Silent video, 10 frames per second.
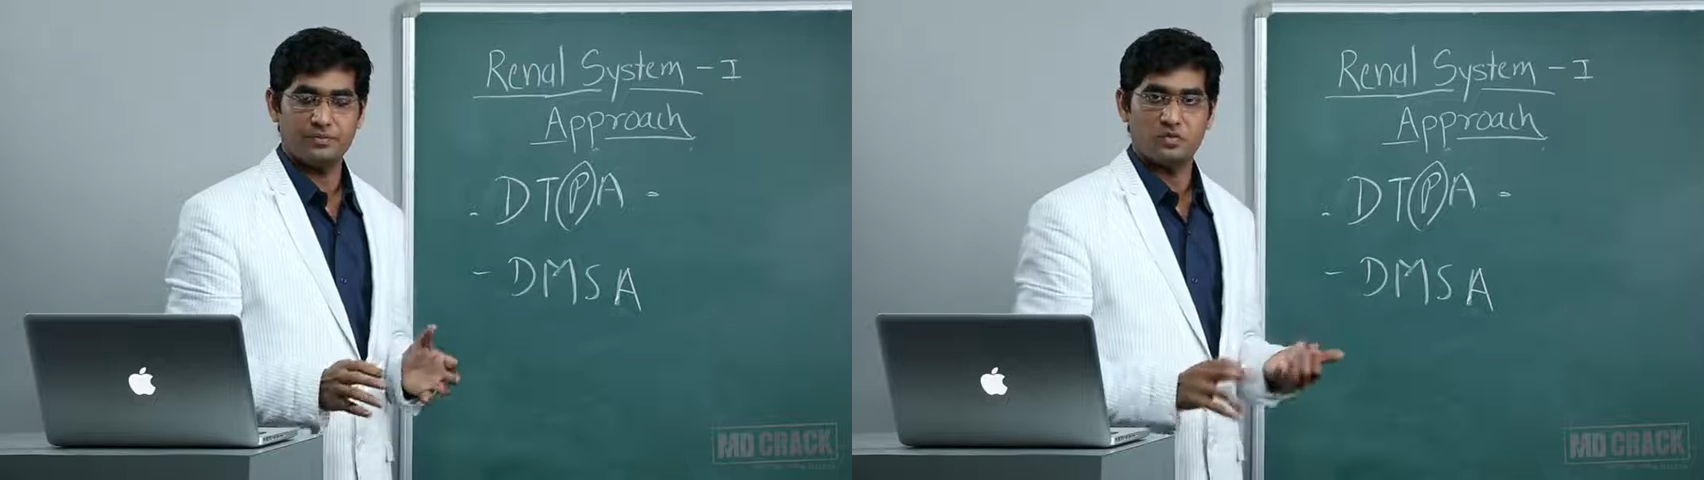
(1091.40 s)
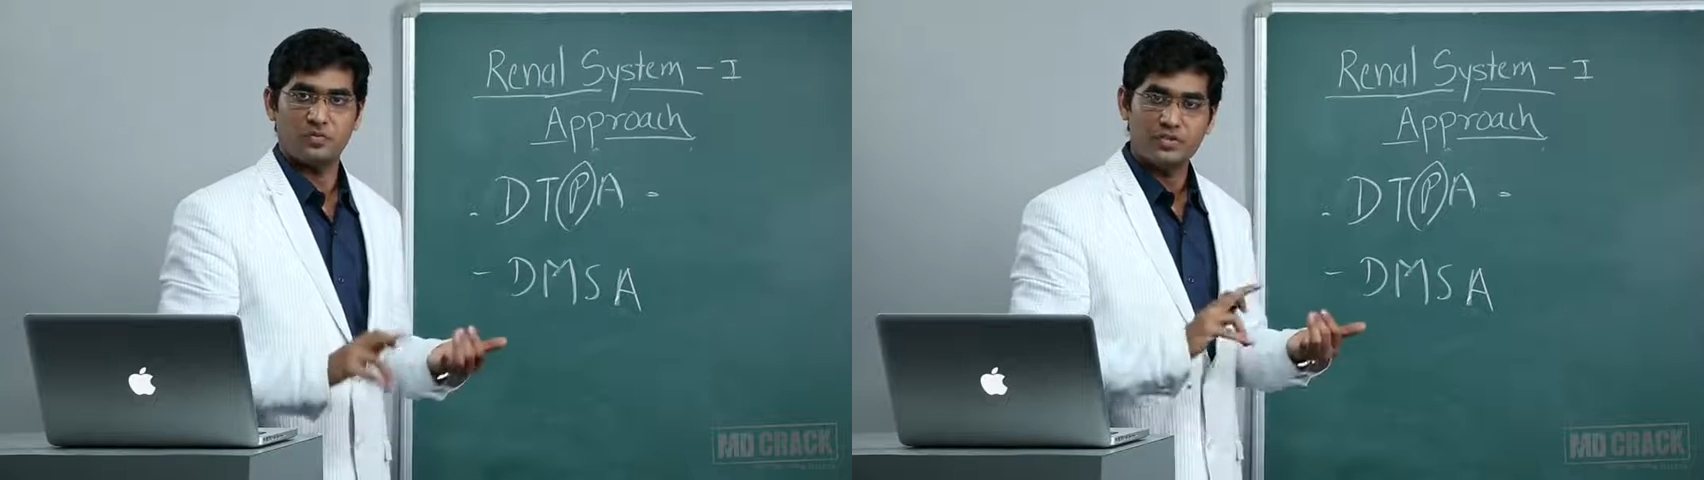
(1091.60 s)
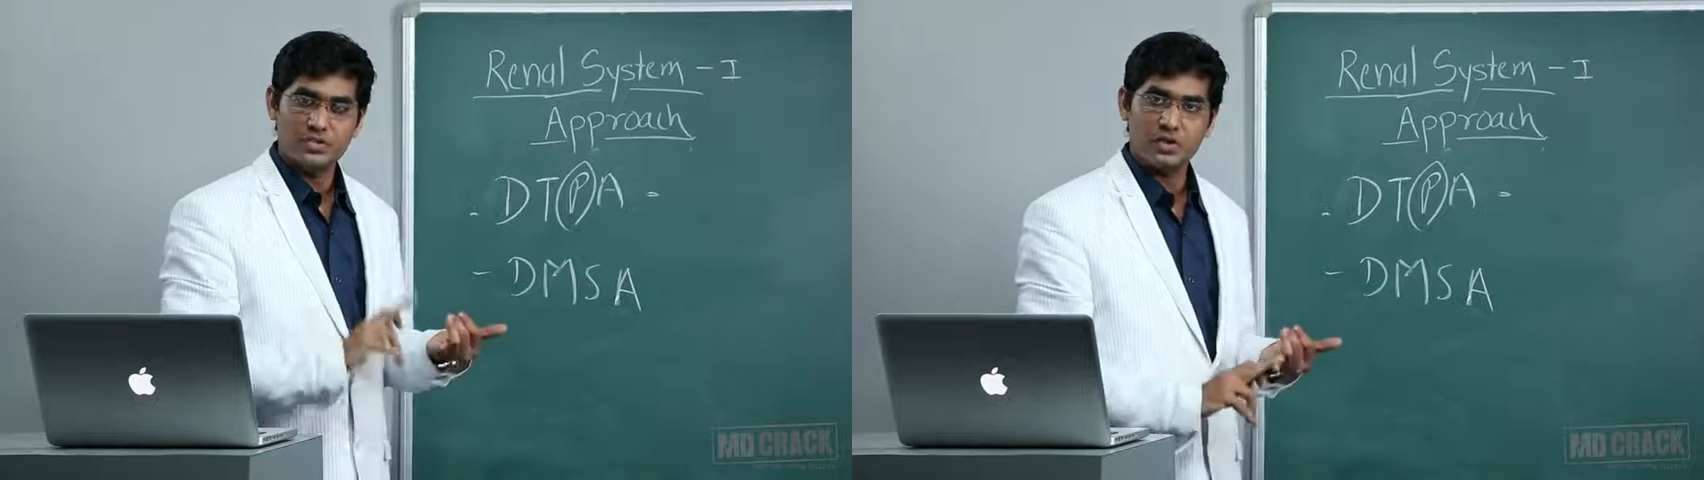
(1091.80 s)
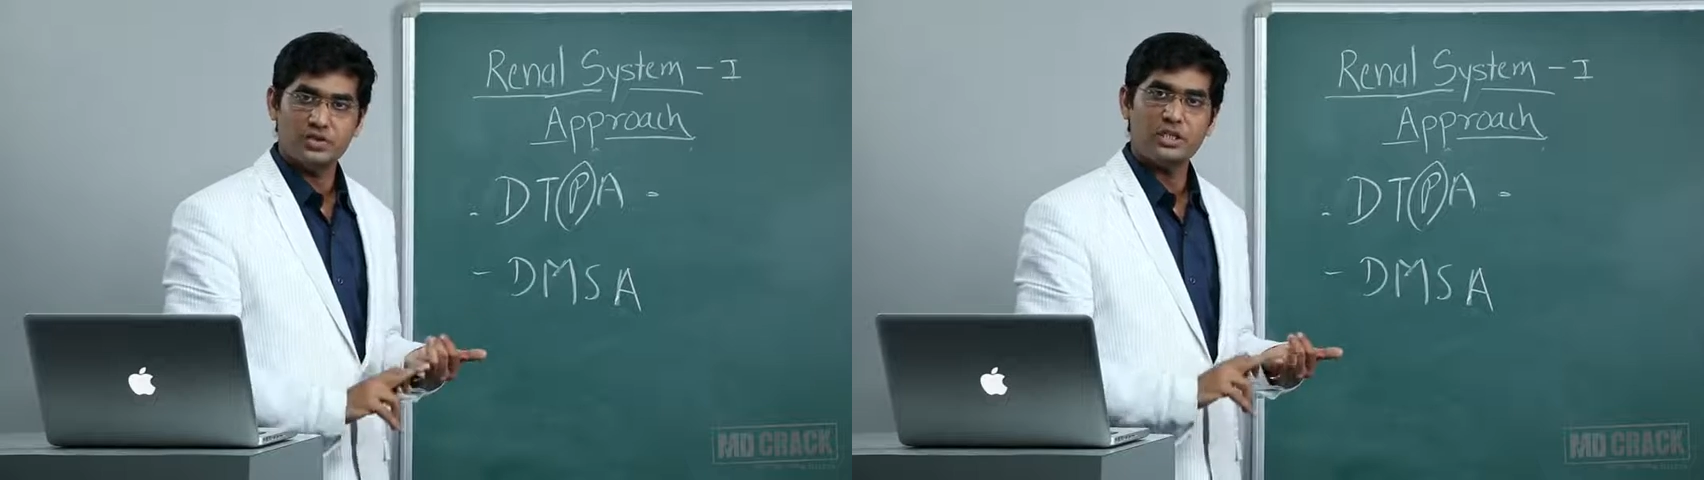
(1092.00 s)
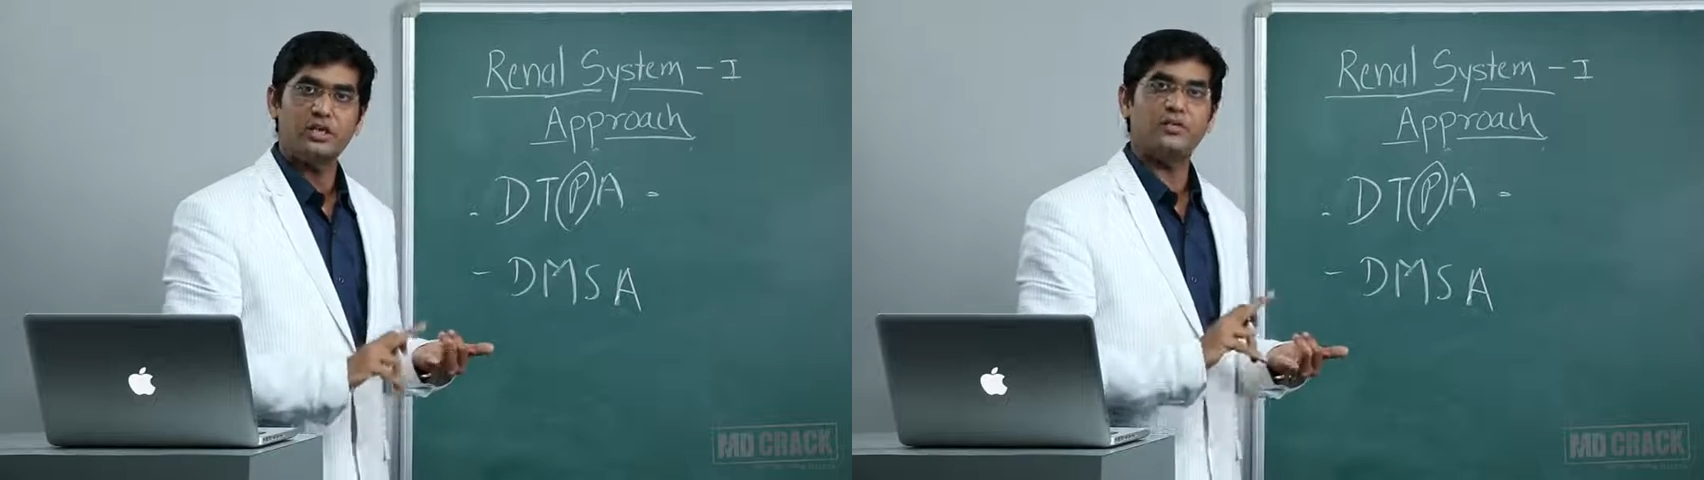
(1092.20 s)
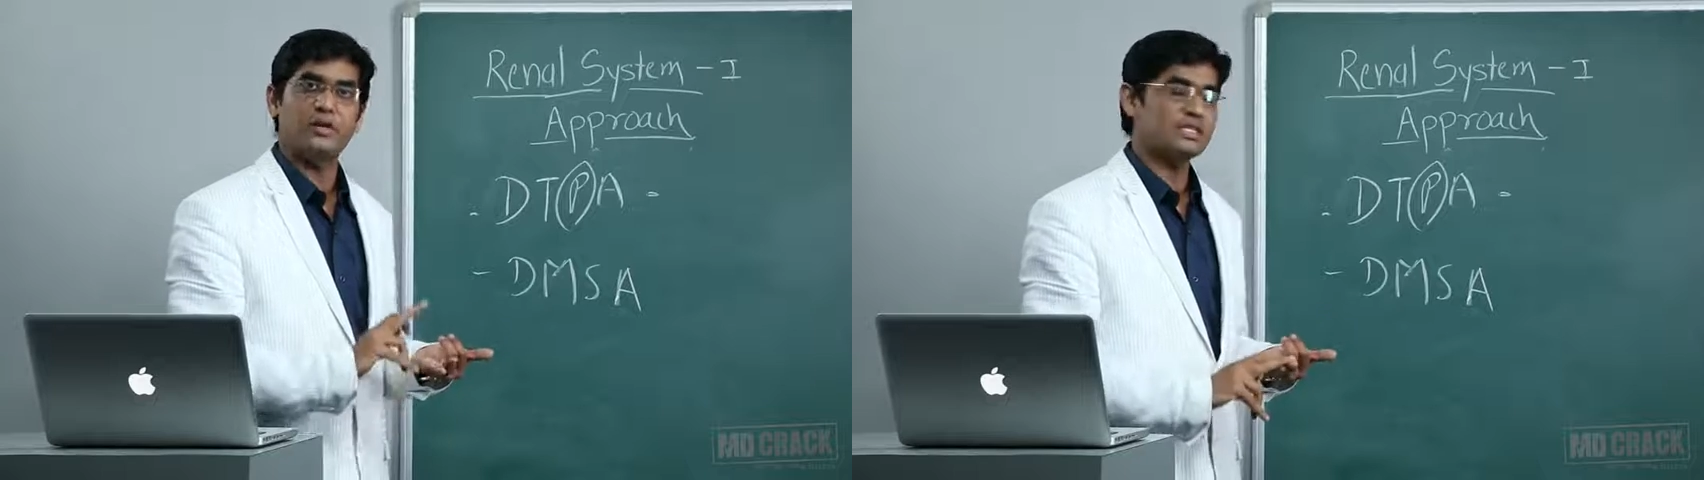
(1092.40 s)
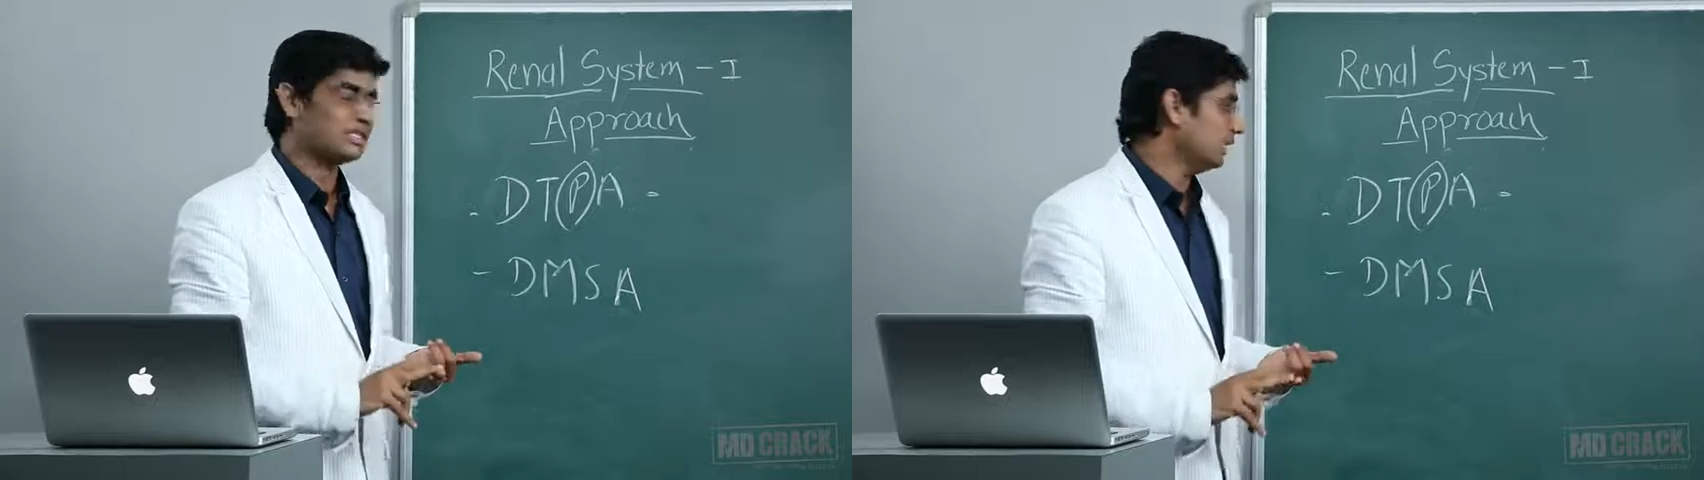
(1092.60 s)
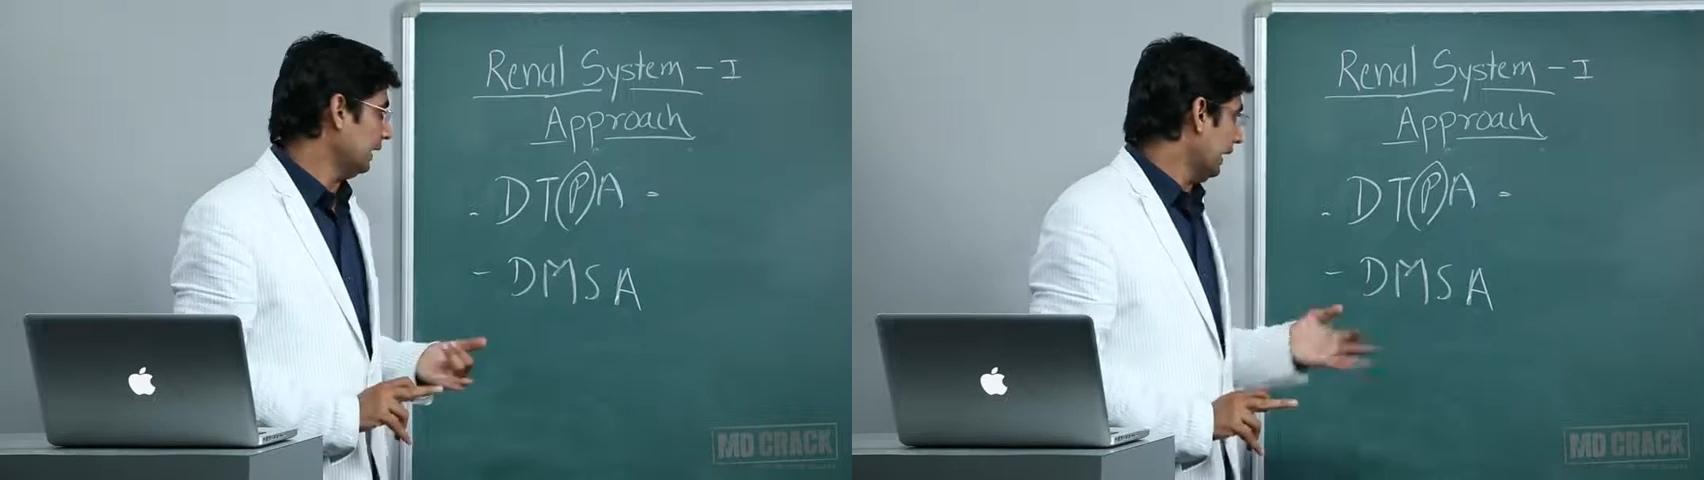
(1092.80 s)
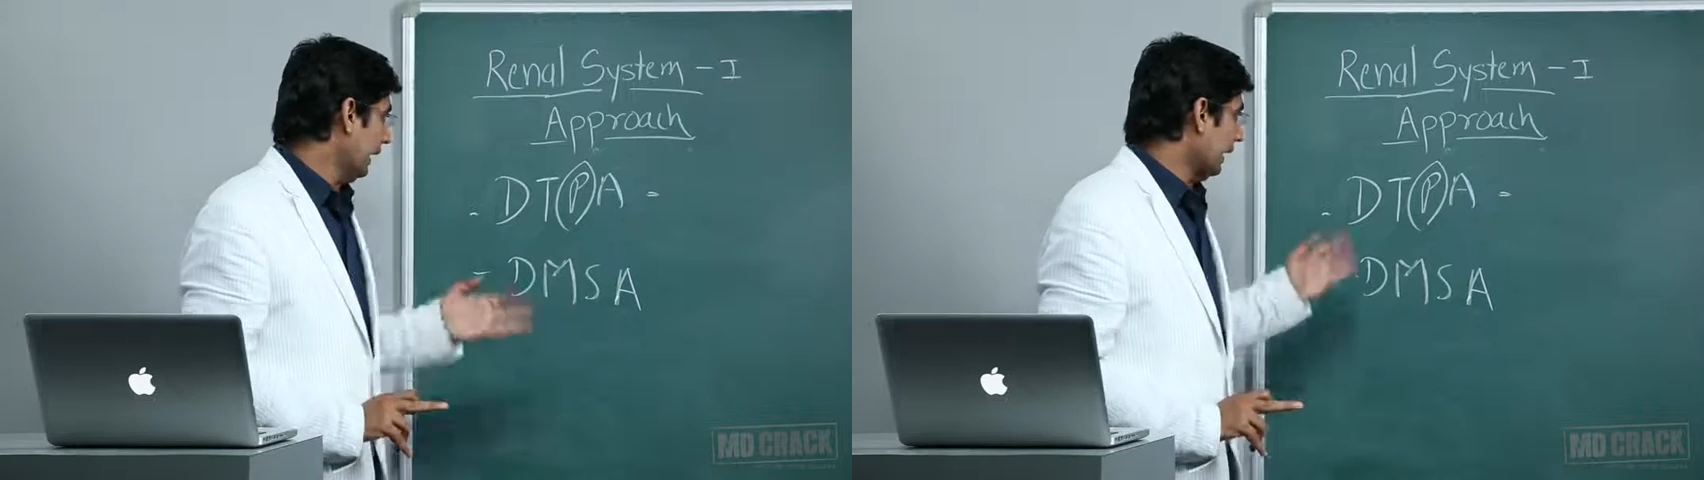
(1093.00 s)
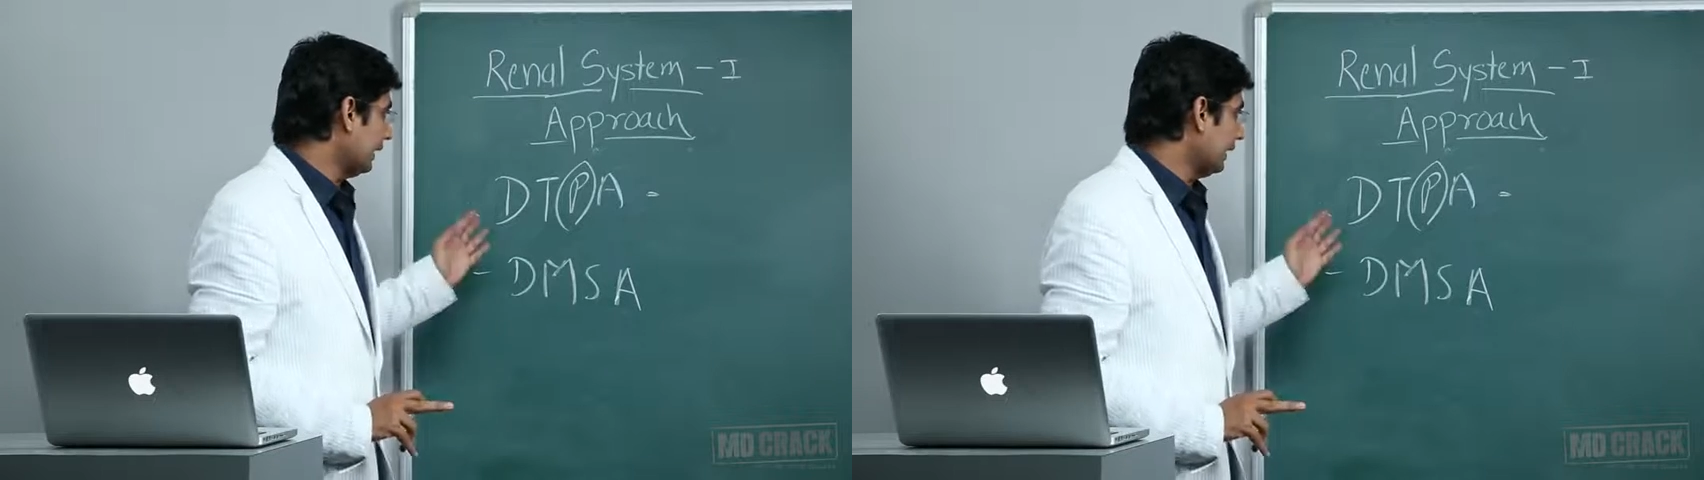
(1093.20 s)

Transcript: So physiological function,